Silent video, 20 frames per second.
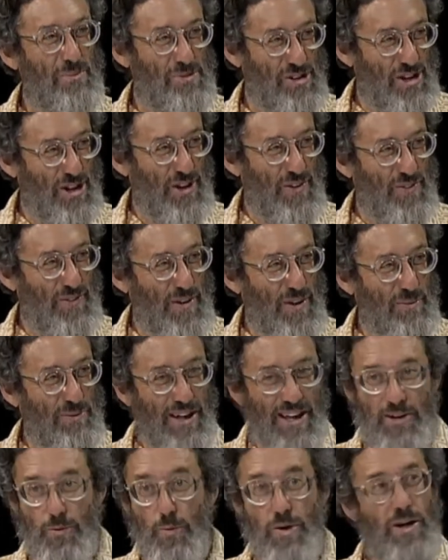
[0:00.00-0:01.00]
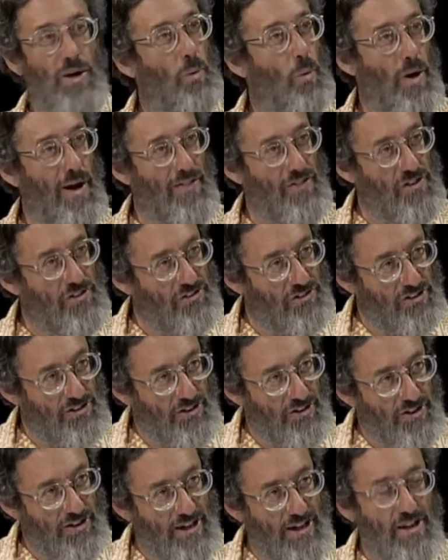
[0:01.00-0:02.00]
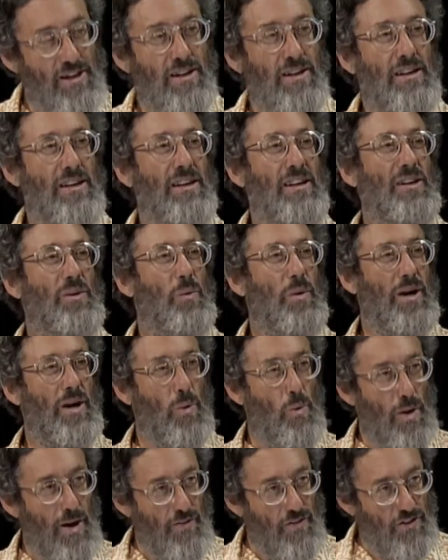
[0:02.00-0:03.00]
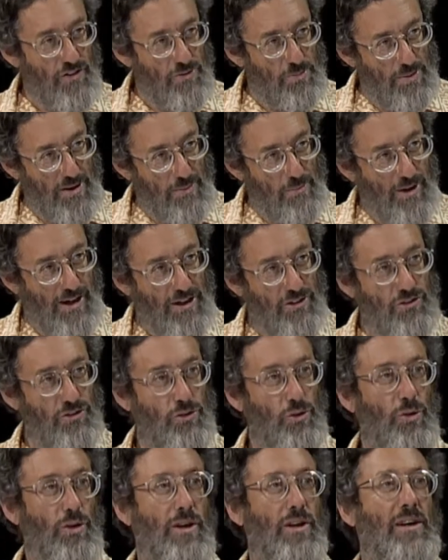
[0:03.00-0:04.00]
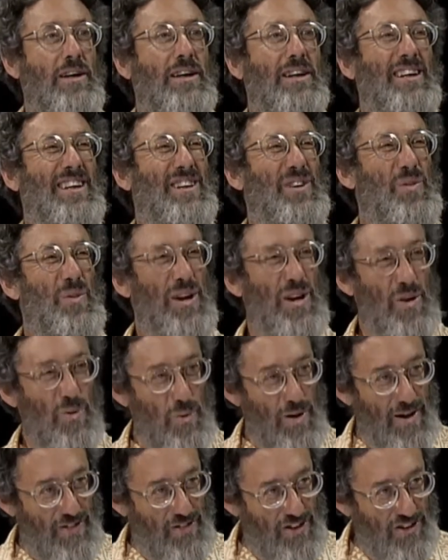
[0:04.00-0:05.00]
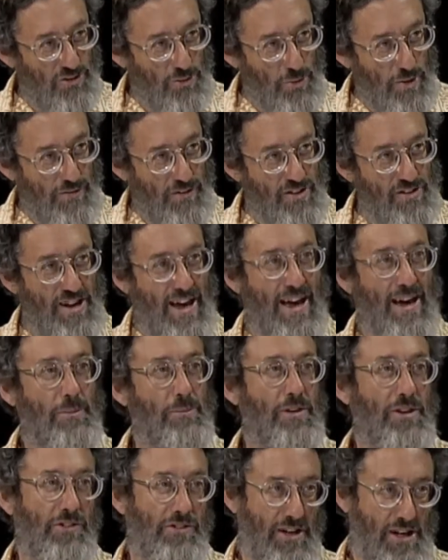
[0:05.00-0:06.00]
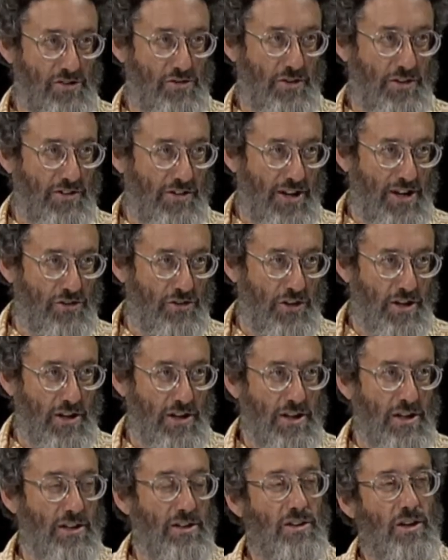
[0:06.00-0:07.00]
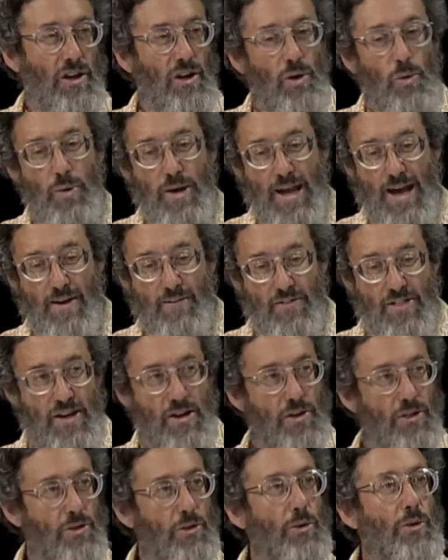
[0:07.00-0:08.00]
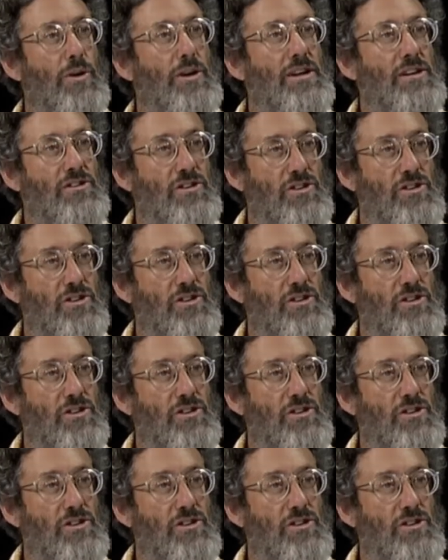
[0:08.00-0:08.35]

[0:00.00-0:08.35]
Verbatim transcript: on our farmland. We don't want this clear cut. We don't want this big box store. We don't want this river dammed, et cetera, et mm-hmm. cetera. Mm-hmm. All we have the authority to